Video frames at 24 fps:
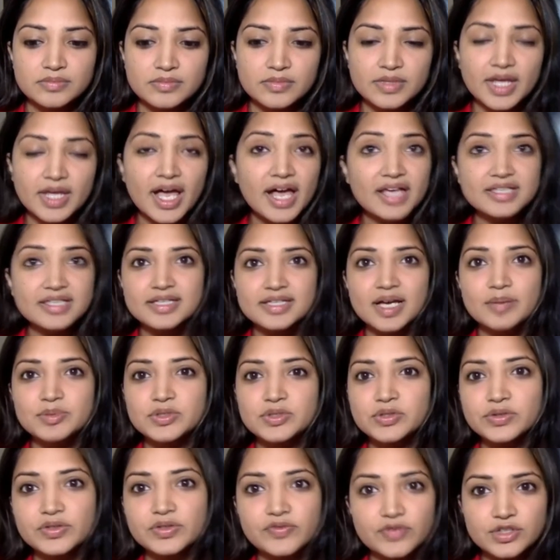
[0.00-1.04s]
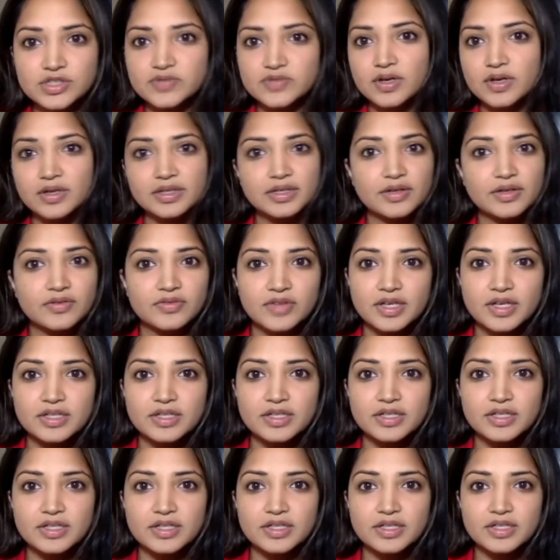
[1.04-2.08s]
Yes, absolutely. First of all, thanks
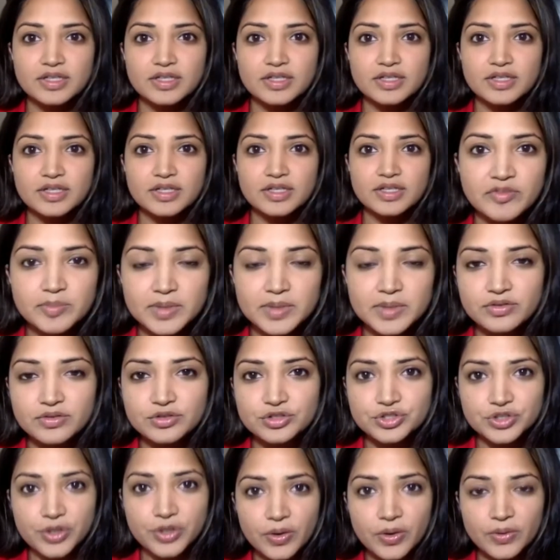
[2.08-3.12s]
so much for having me on the show.